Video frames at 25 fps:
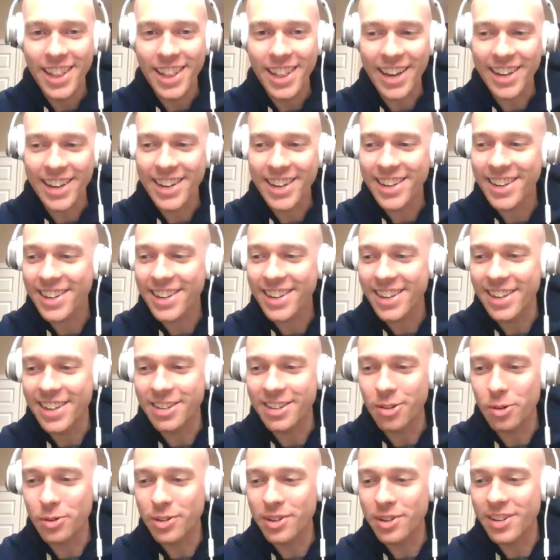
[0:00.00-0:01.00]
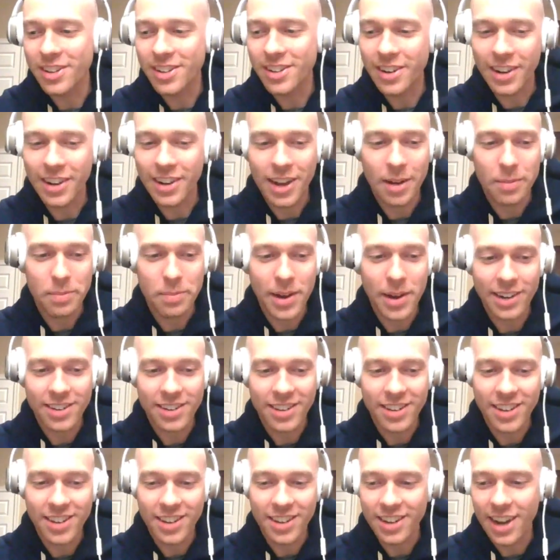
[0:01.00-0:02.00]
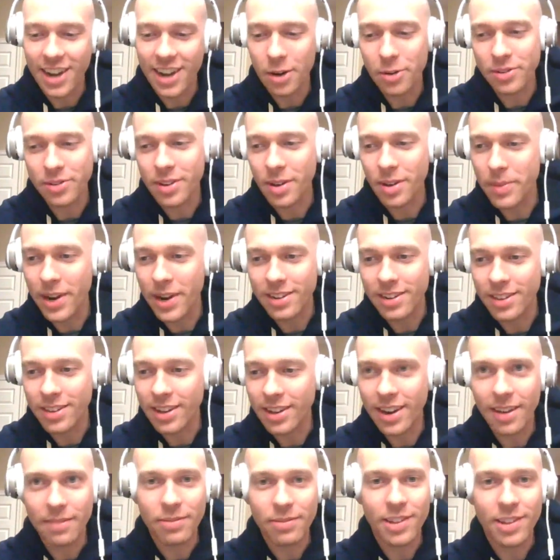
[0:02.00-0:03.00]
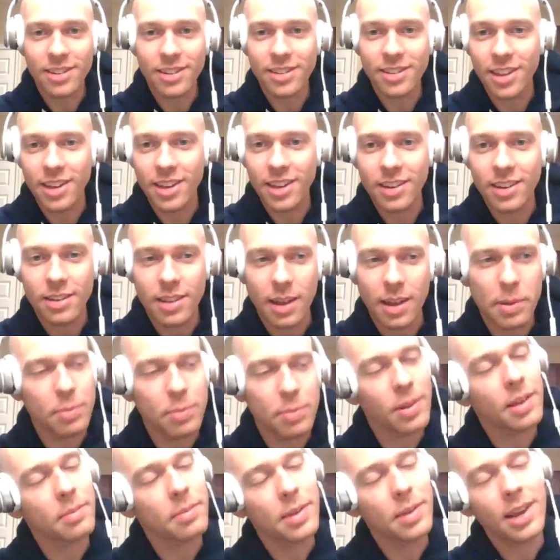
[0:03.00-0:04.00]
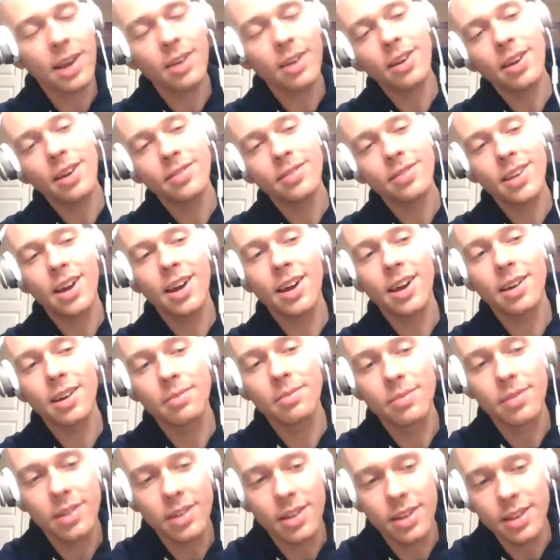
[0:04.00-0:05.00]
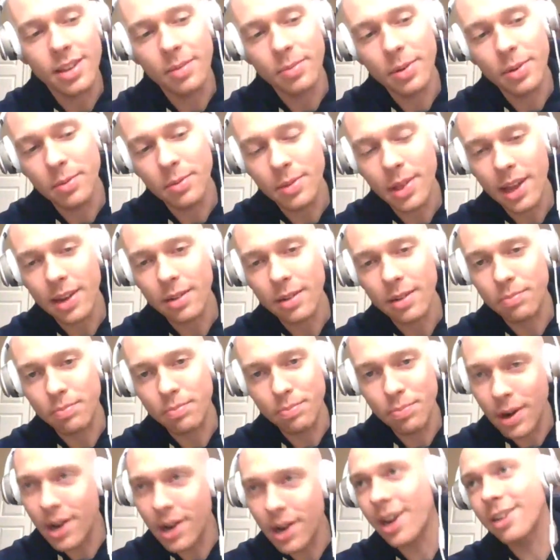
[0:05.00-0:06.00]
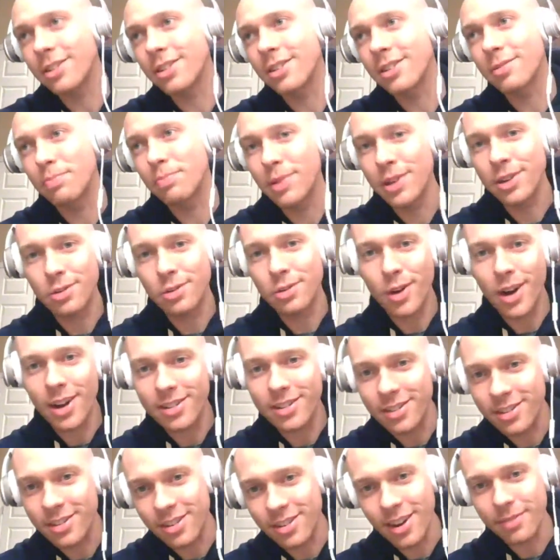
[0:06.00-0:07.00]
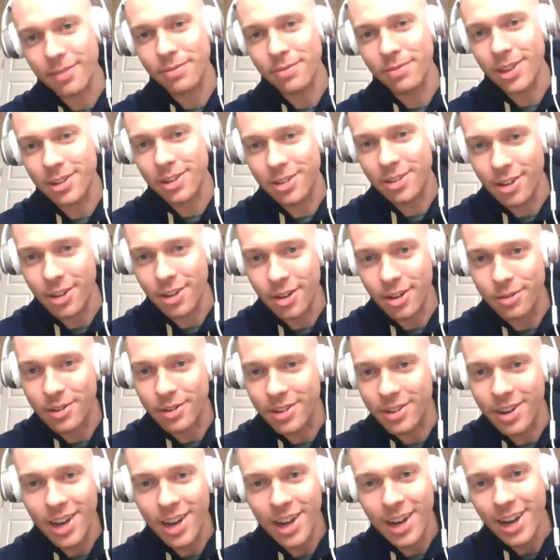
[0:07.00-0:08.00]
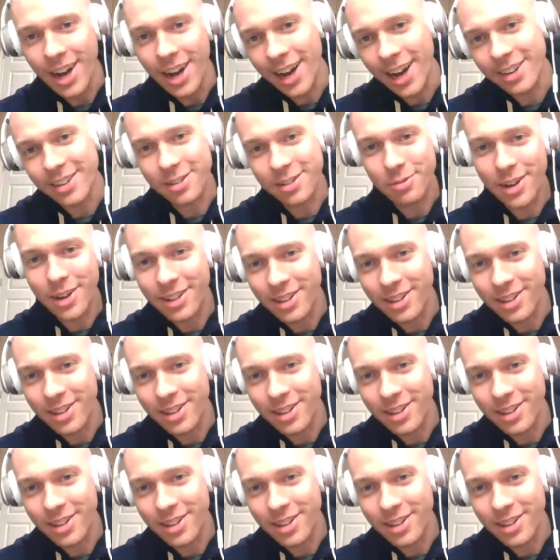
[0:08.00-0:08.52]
Like, it's always easy to come back to I always come back to the Netflix thing. Like people are like, man, I don't have time. And then people be like, but I just binge watched this Netflix show and I just